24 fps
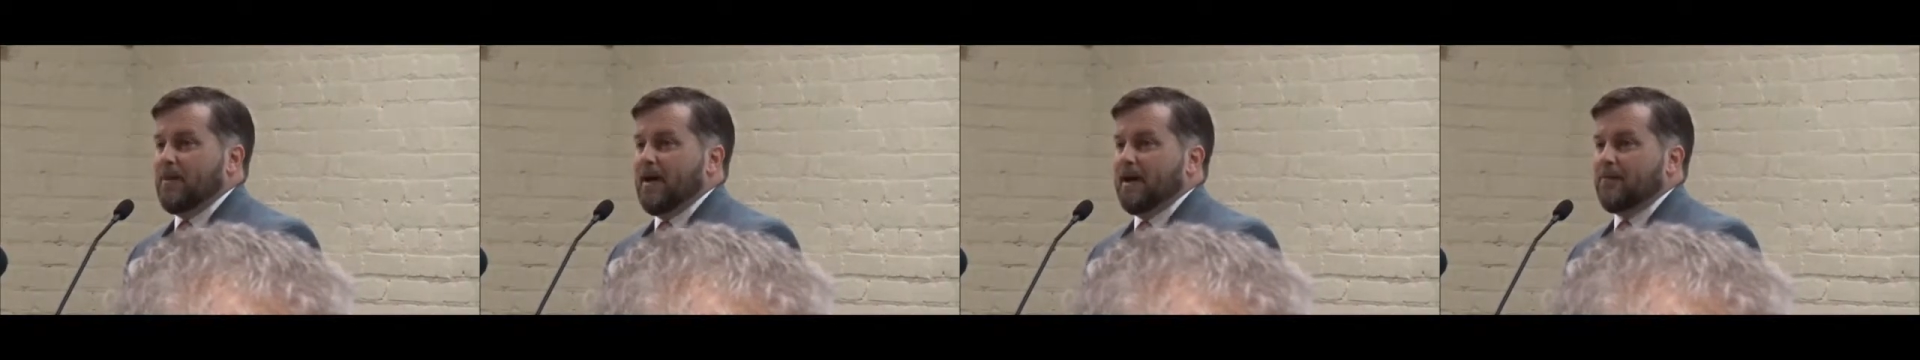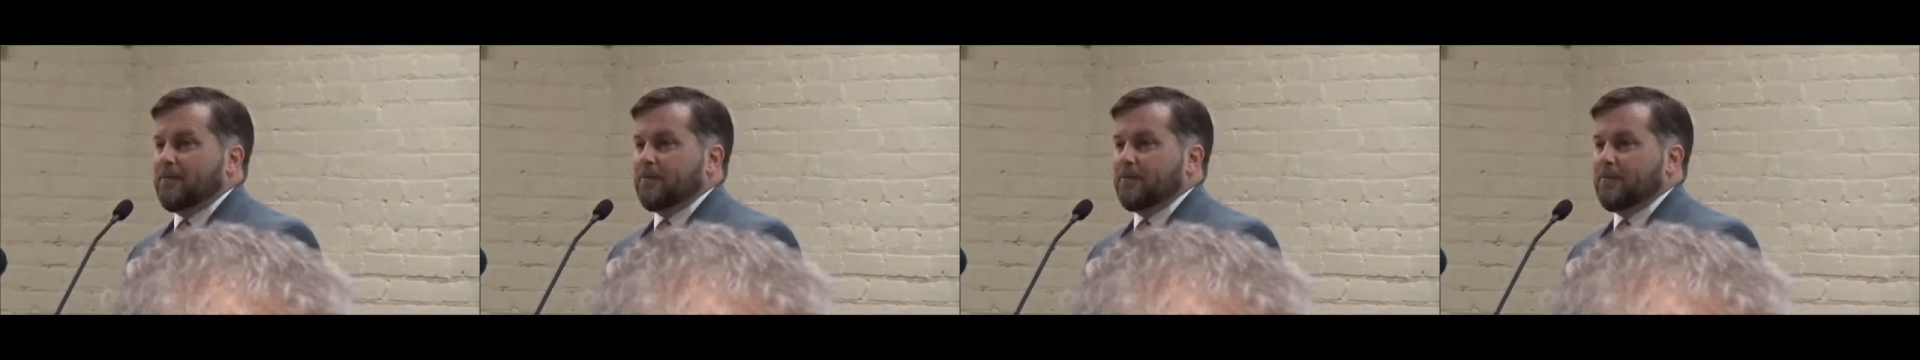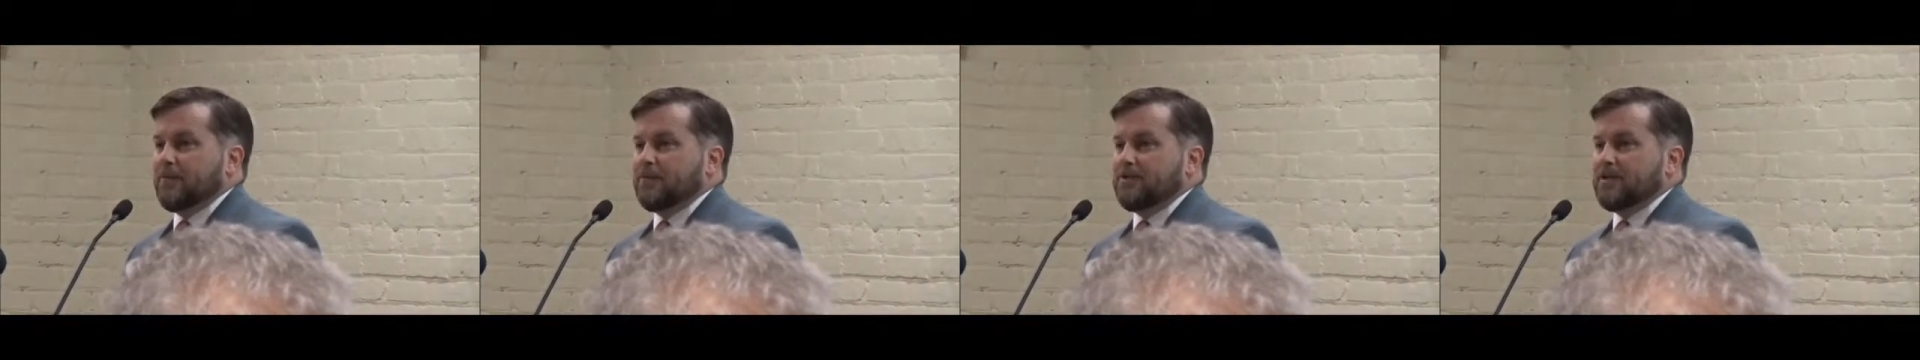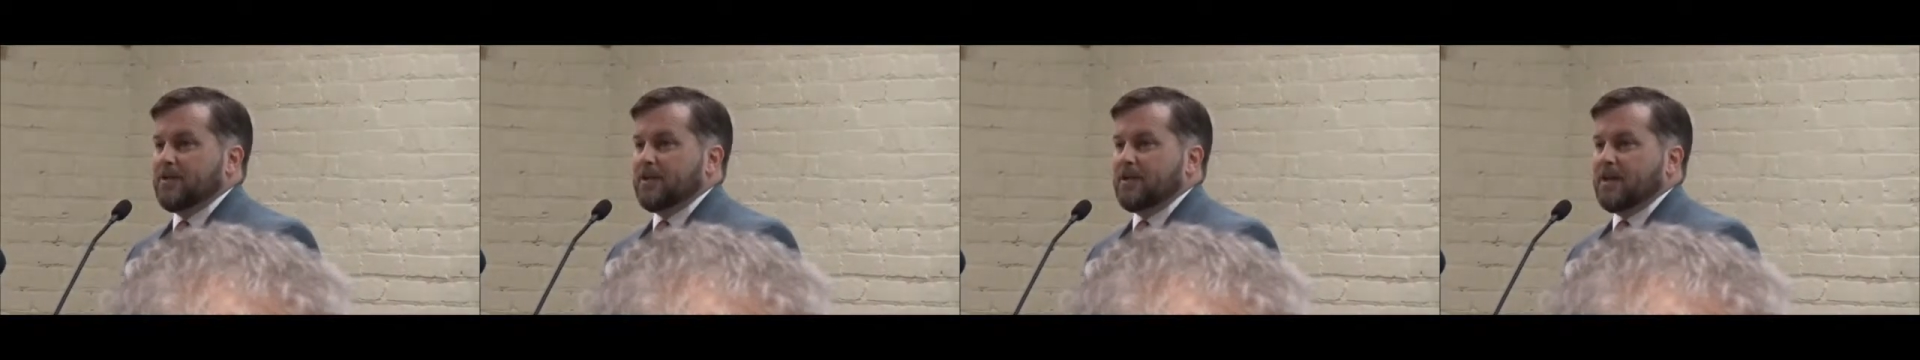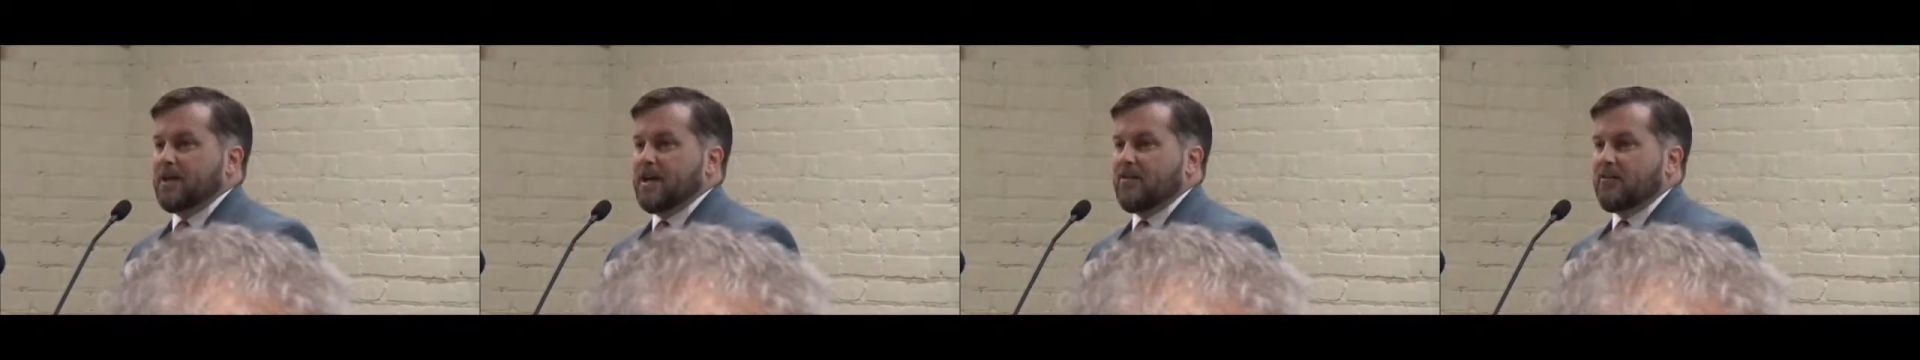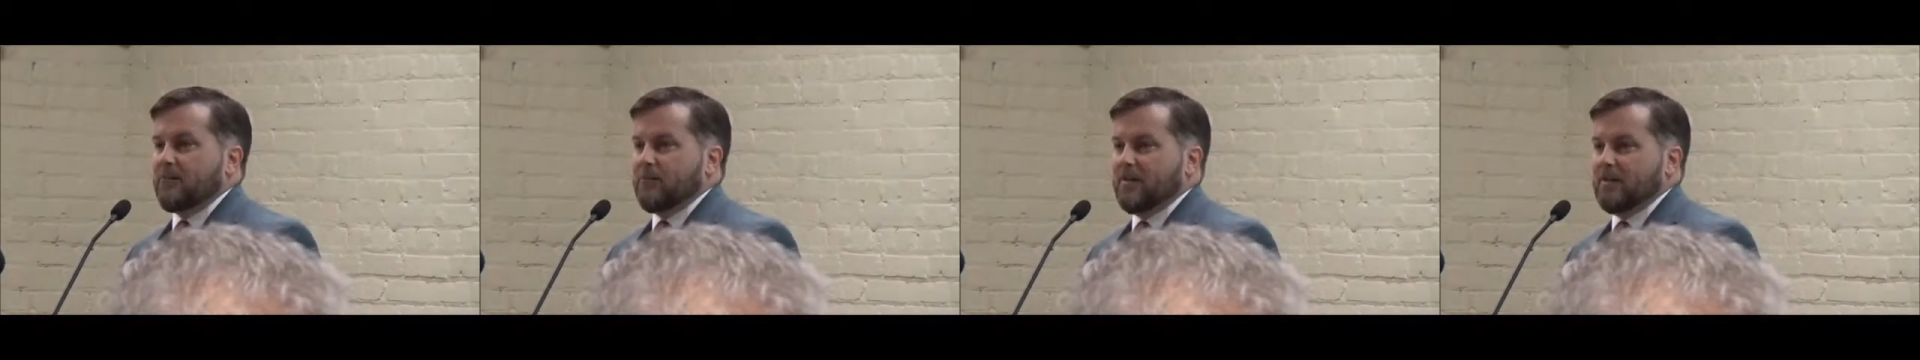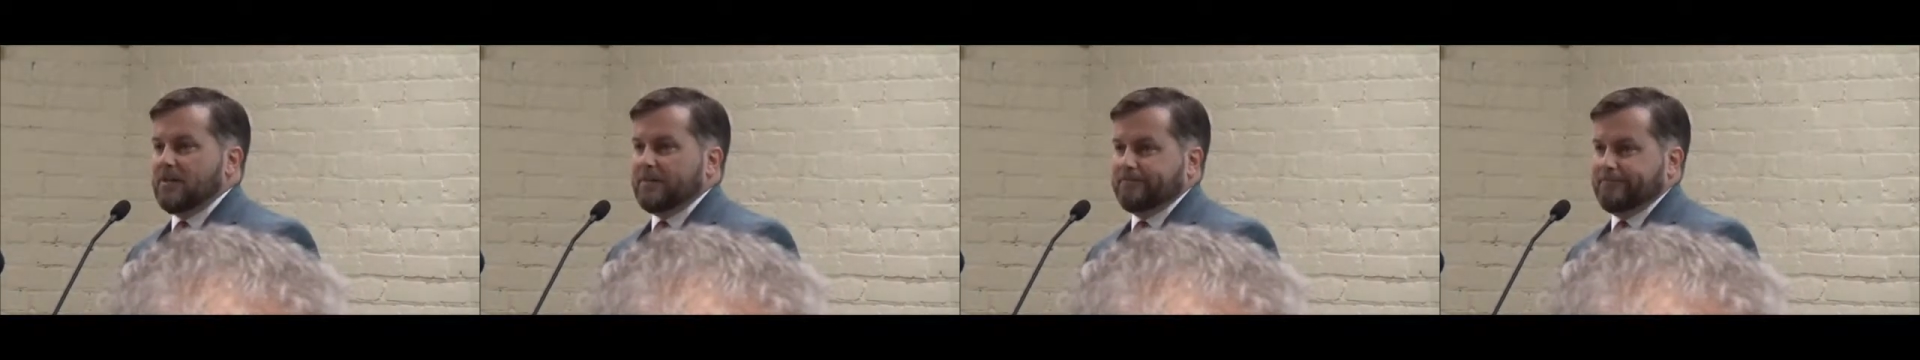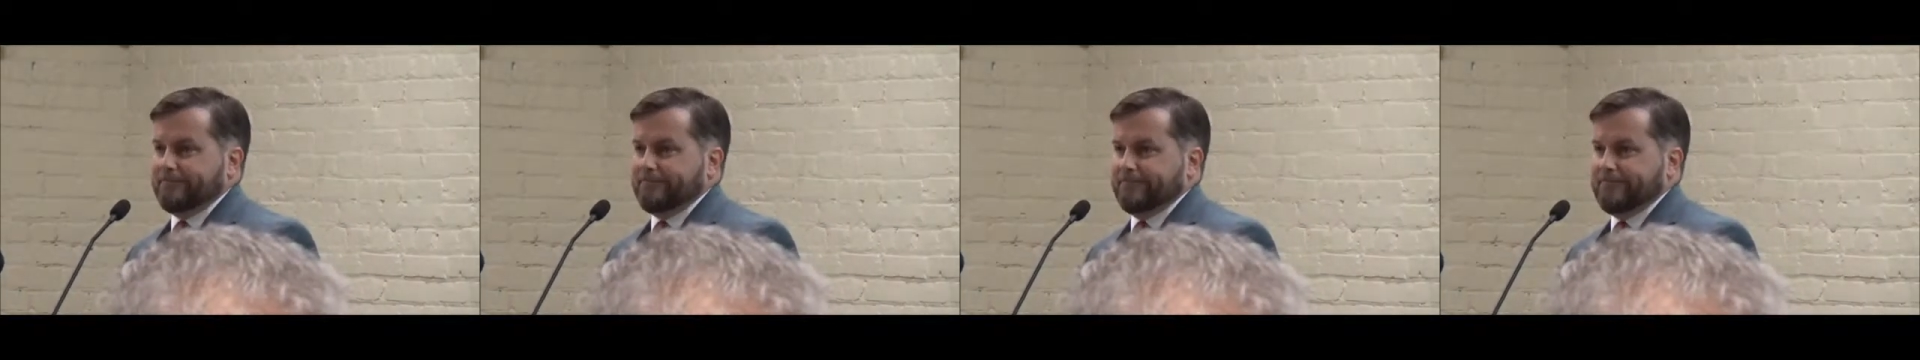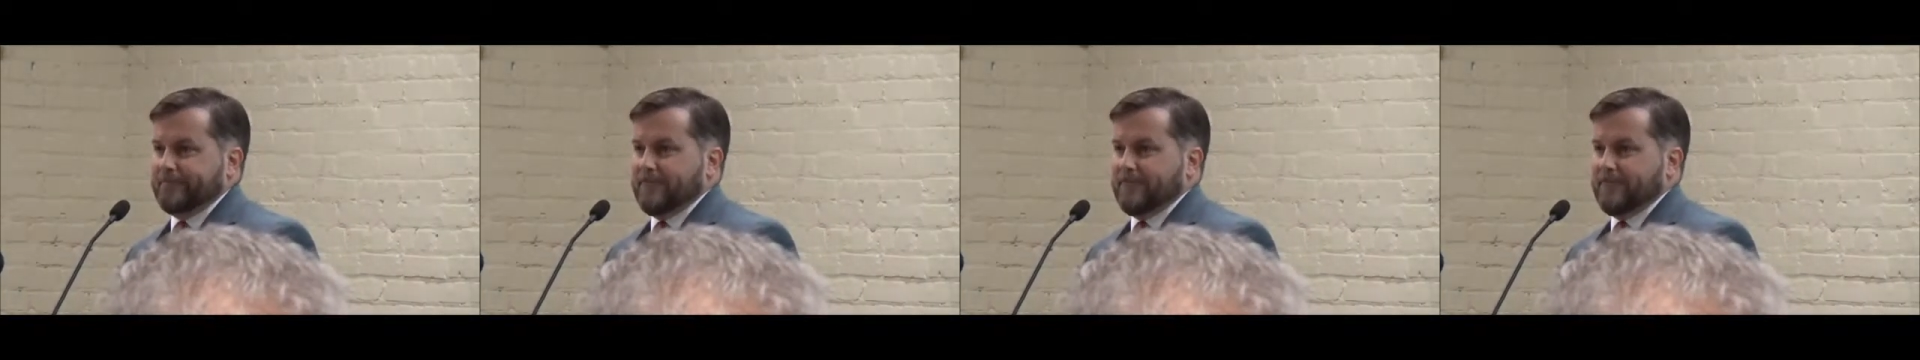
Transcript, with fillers: Baton Rouge city government,